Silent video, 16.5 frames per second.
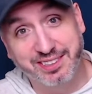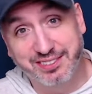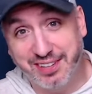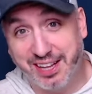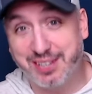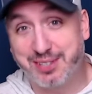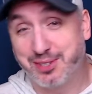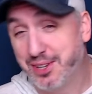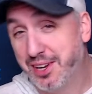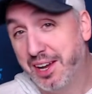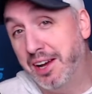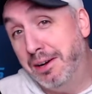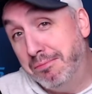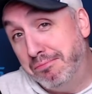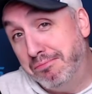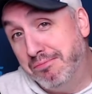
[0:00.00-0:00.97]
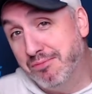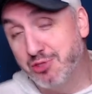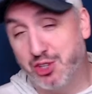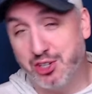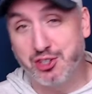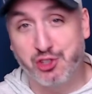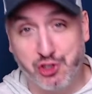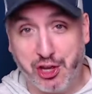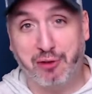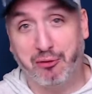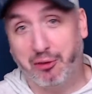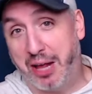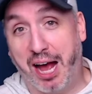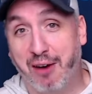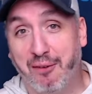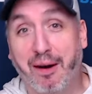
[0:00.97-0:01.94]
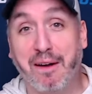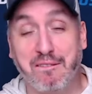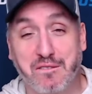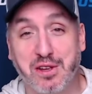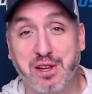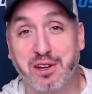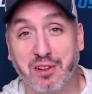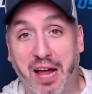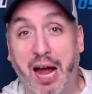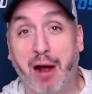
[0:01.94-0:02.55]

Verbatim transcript: That's just generally how I feel.